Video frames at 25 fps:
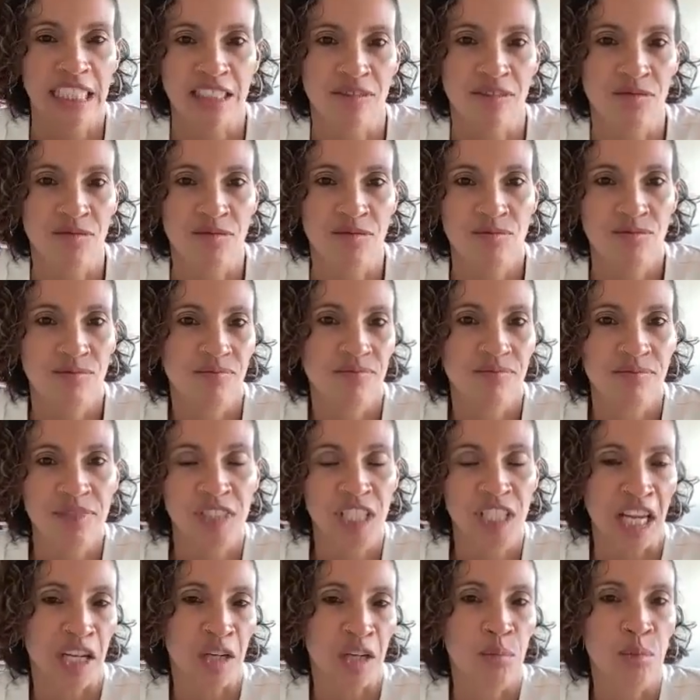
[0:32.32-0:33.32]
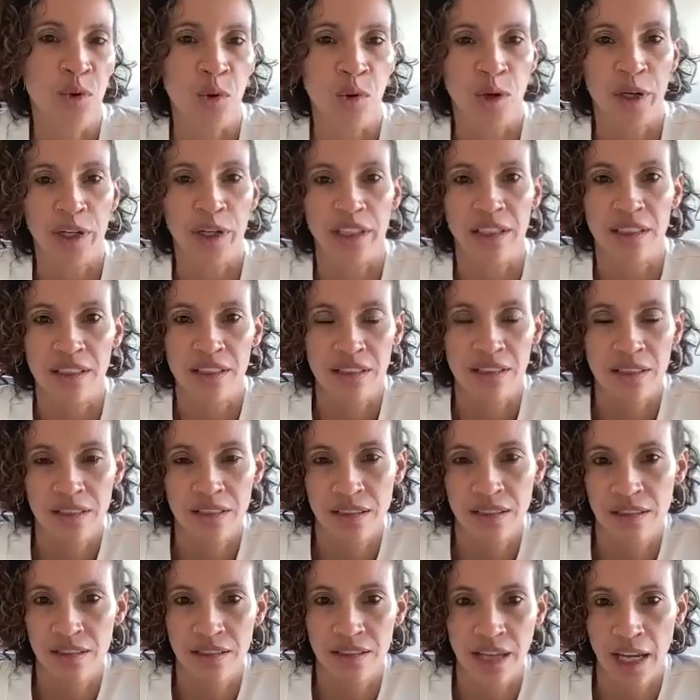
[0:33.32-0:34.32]
in tech boy
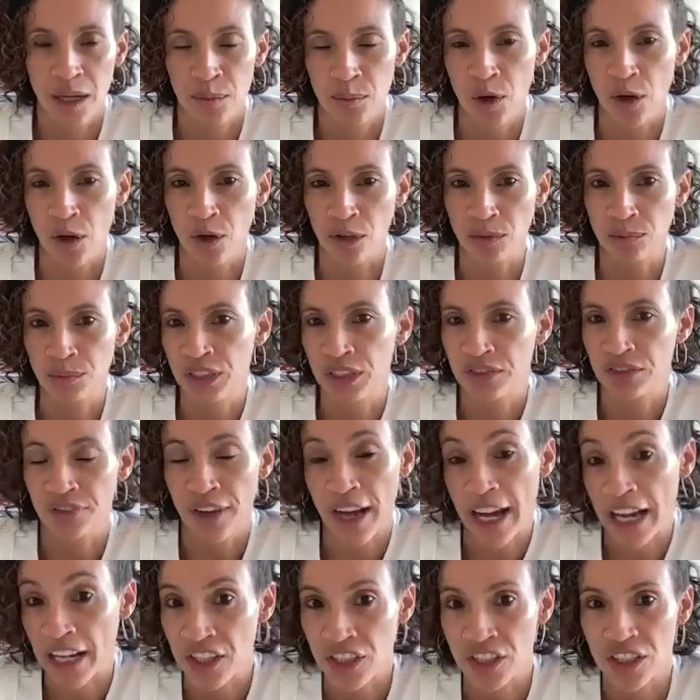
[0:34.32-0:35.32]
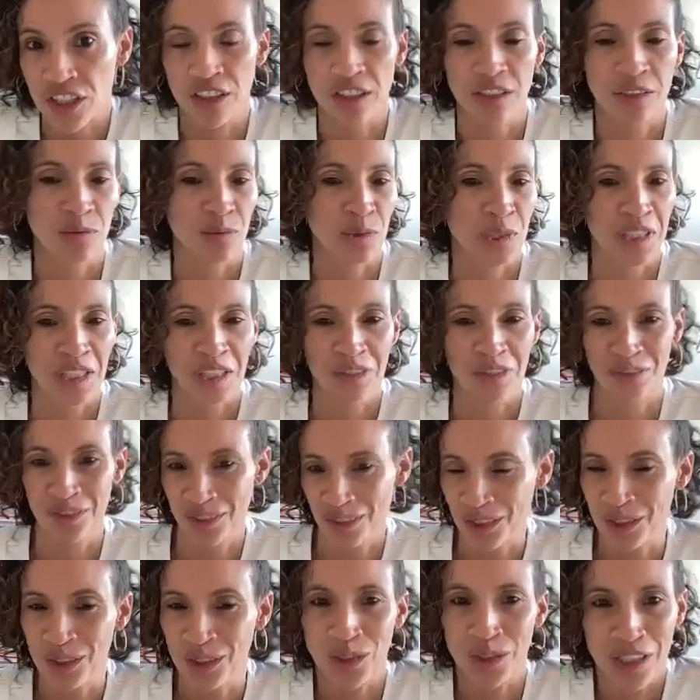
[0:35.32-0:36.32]
Sam Altman fashion,
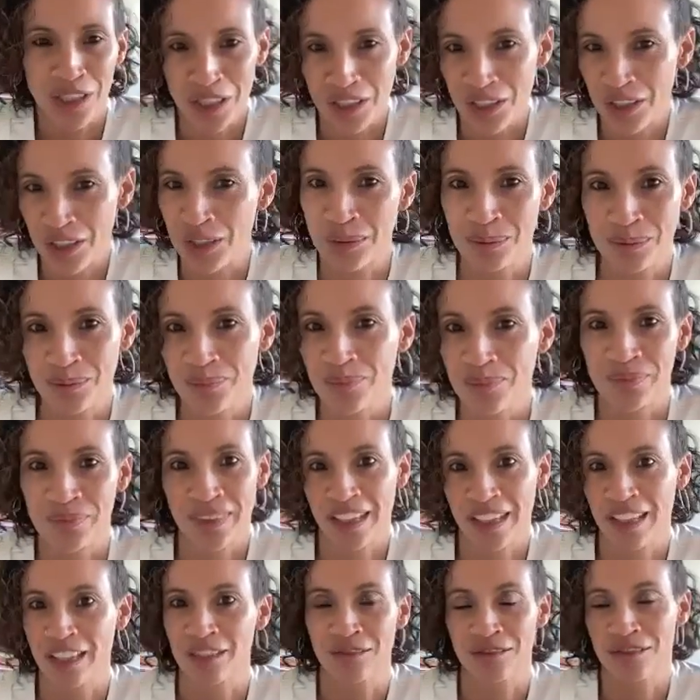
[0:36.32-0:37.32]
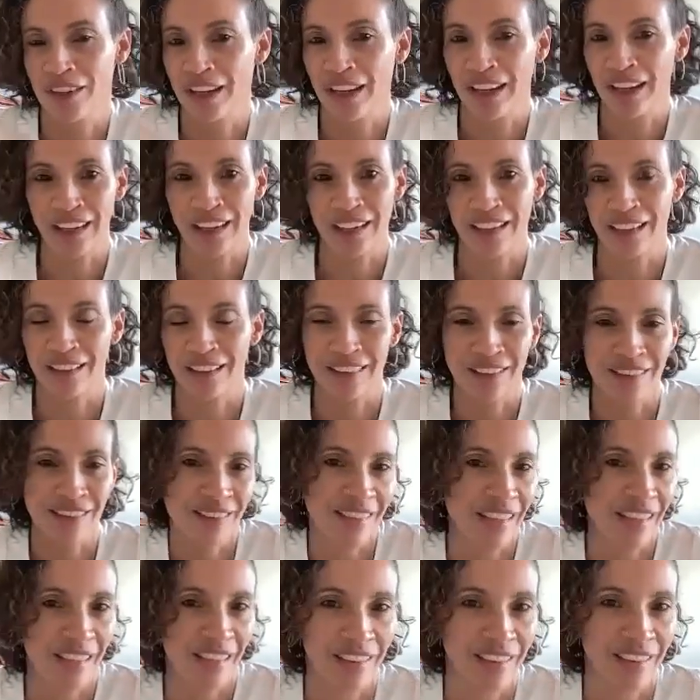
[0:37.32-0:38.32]
whenever you hear him convey
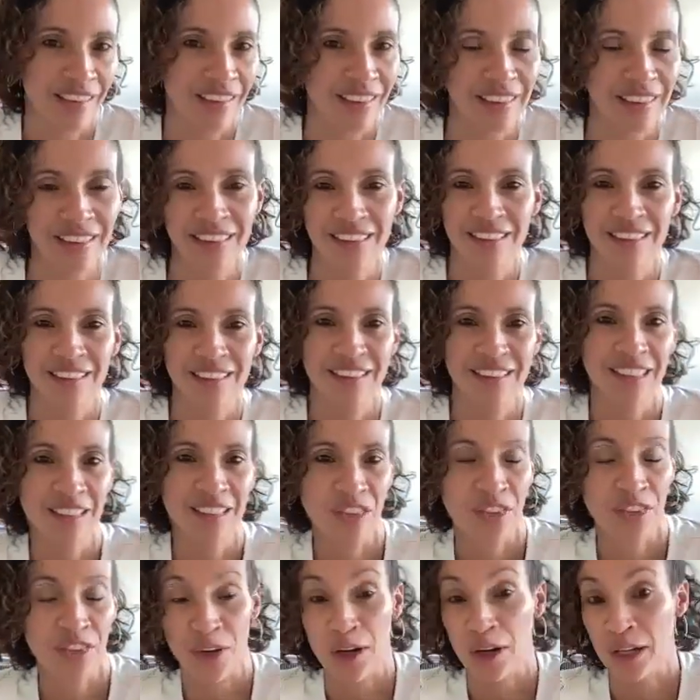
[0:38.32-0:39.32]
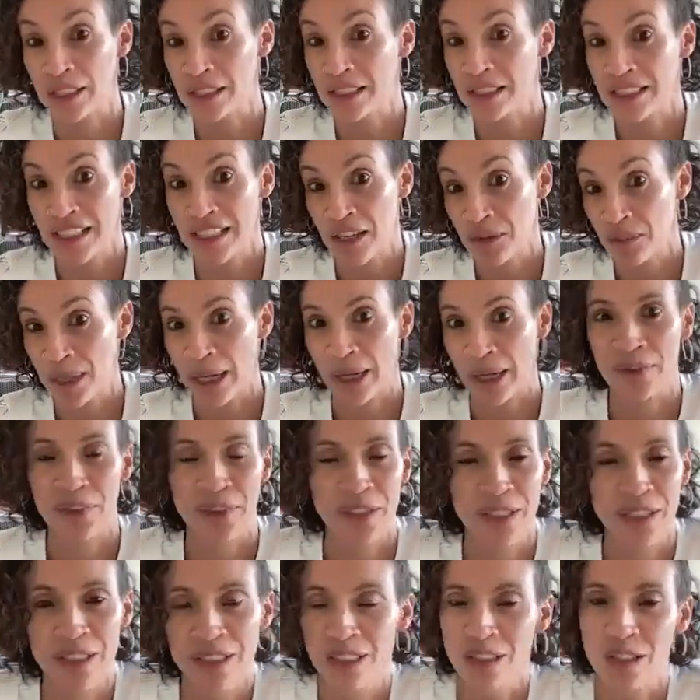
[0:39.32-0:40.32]
their thoughts
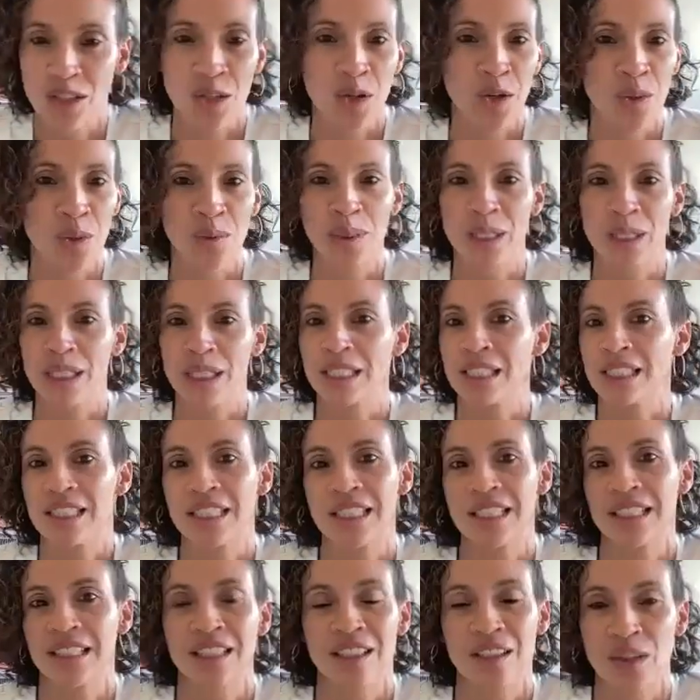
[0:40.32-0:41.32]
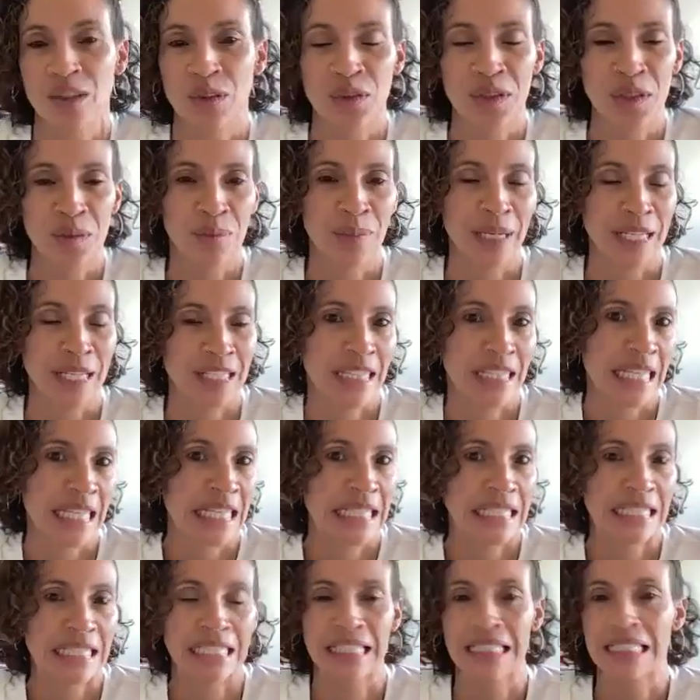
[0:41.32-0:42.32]
about this, it's always, the best
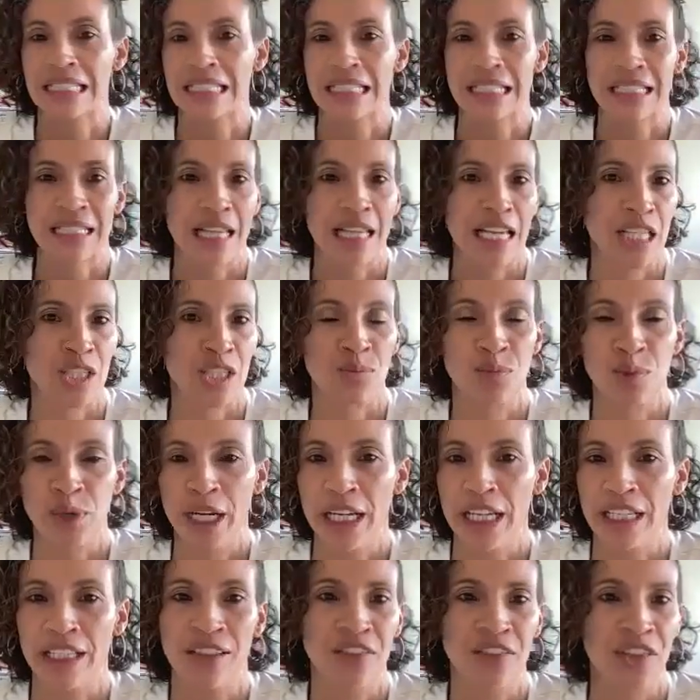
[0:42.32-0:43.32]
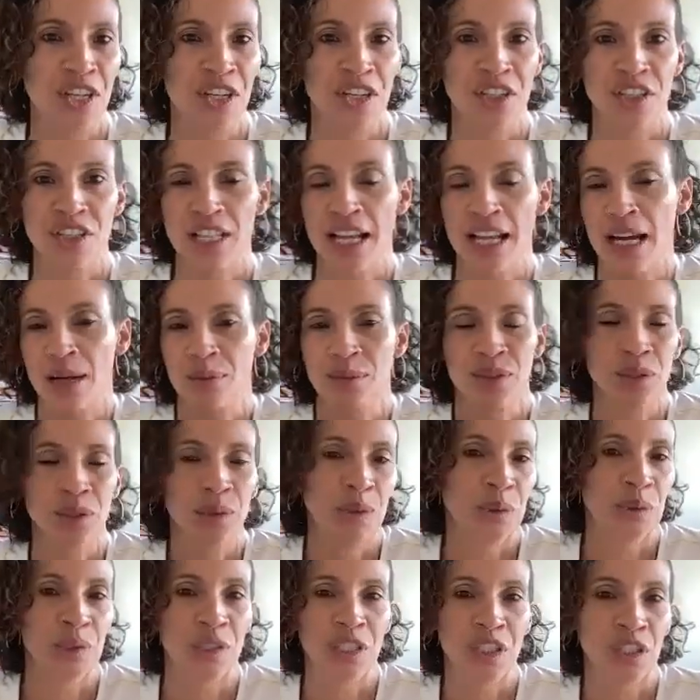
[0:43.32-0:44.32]
thing since sliced bread, and there's
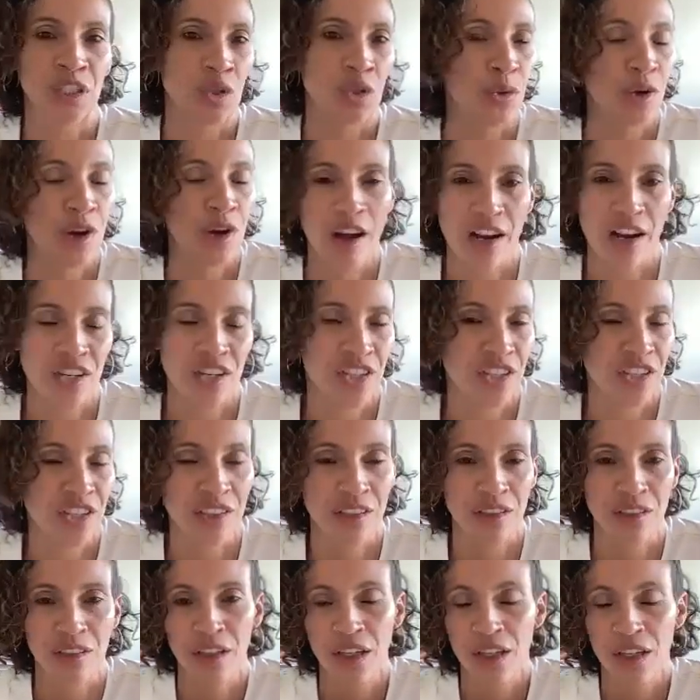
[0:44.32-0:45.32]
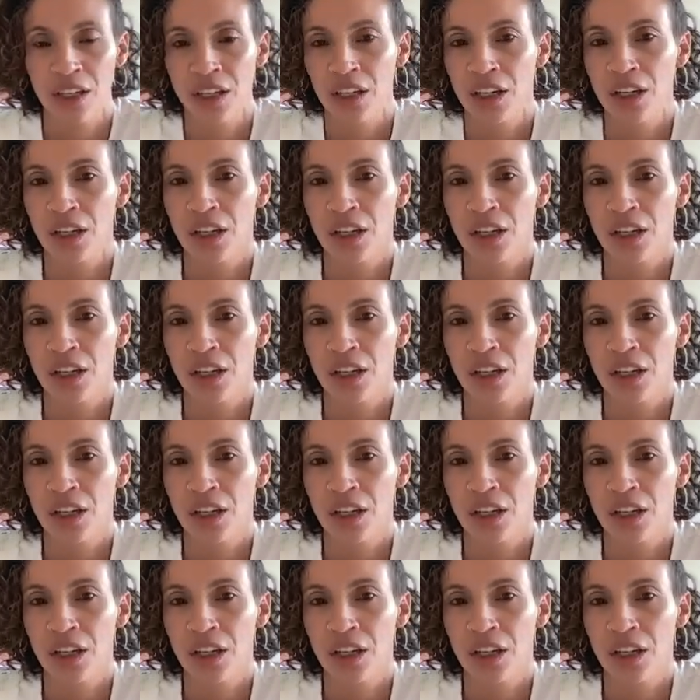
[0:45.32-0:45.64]
absolutely no caution